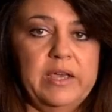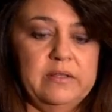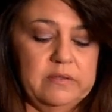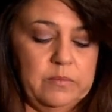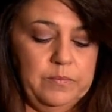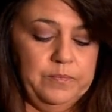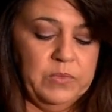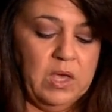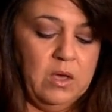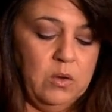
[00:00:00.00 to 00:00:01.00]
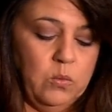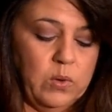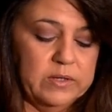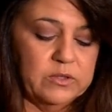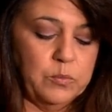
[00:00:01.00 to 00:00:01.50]
case.
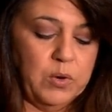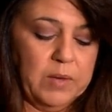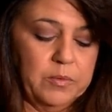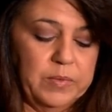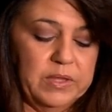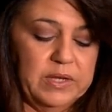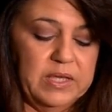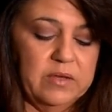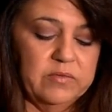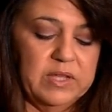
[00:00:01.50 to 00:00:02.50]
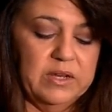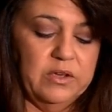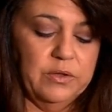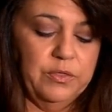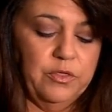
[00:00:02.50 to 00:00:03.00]
What is the probability of
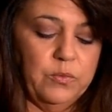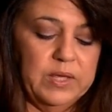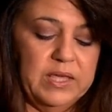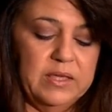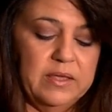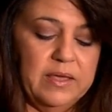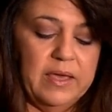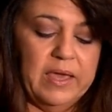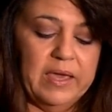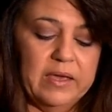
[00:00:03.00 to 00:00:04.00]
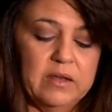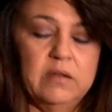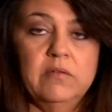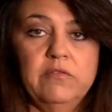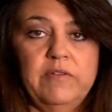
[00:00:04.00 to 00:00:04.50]
landing on 3
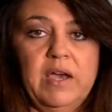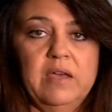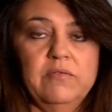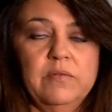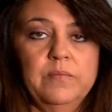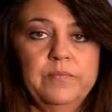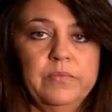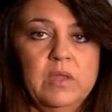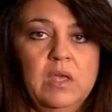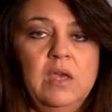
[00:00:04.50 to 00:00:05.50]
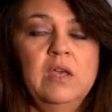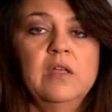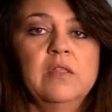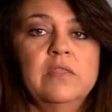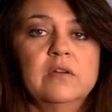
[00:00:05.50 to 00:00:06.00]
and 5?
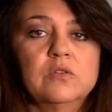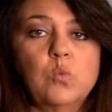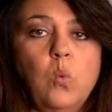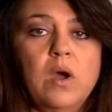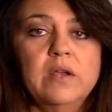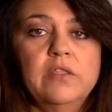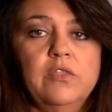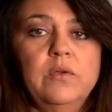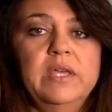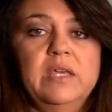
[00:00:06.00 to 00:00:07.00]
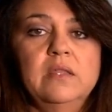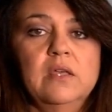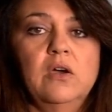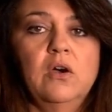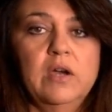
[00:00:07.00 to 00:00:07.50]
There's 1 3
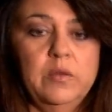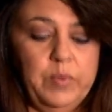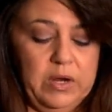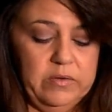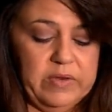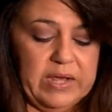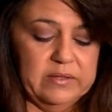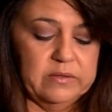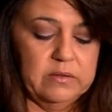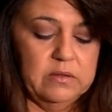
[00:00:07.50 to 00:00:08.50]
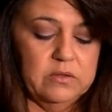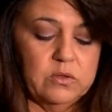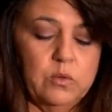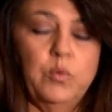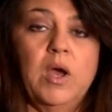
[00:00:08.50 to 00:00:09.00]
on a pair of dice,
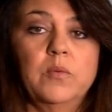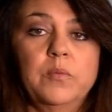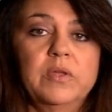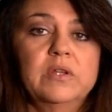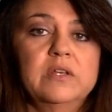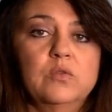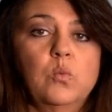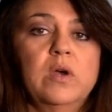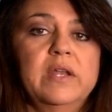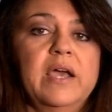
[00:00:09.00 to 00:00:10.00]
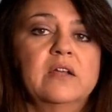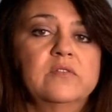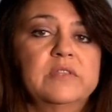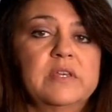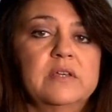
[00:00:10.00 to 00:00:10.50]
so the probability is 1 out
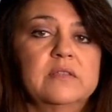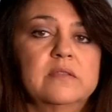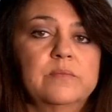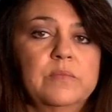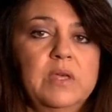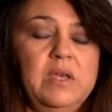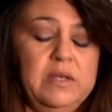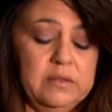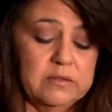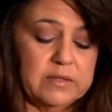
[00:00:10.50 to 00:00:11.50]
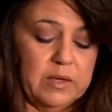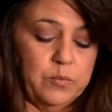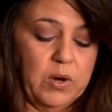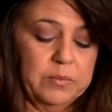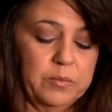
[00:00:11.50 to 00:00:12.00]
of 6. The same
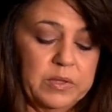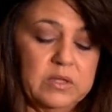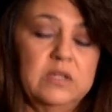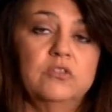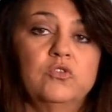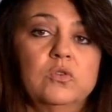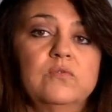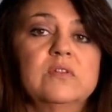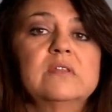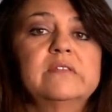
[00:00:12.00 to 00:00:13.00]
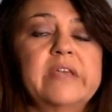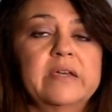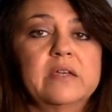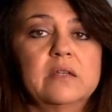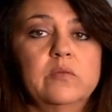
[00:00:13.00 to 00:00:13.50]
probability is true for the
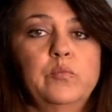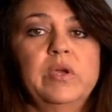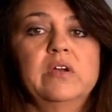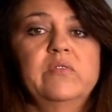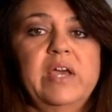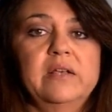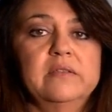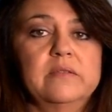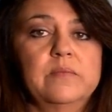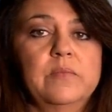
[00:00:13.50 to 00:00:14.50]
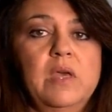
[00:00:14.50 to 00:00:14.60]
second pair of dice.